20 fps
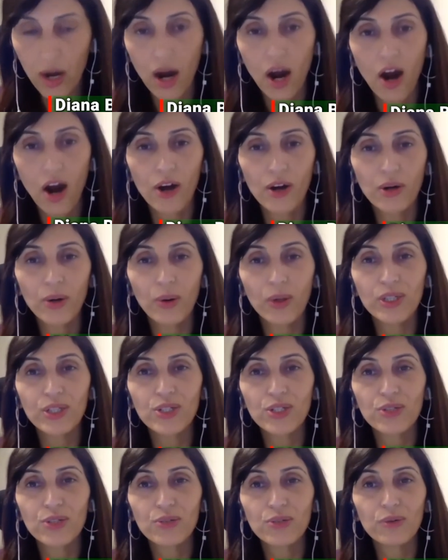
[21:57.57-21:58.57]
are going
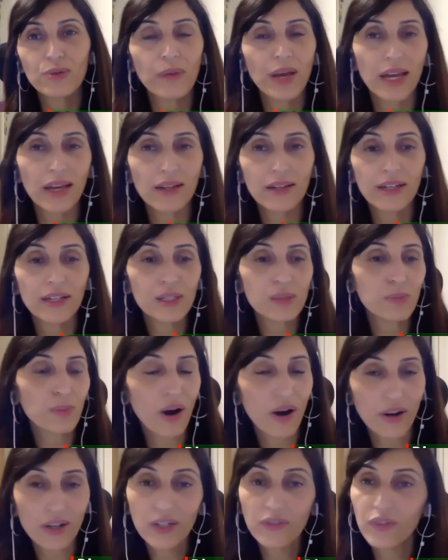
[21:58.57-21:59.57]
to remain as
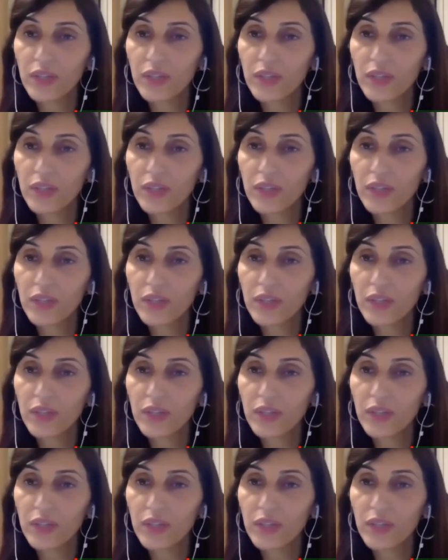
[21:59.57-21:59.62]
part of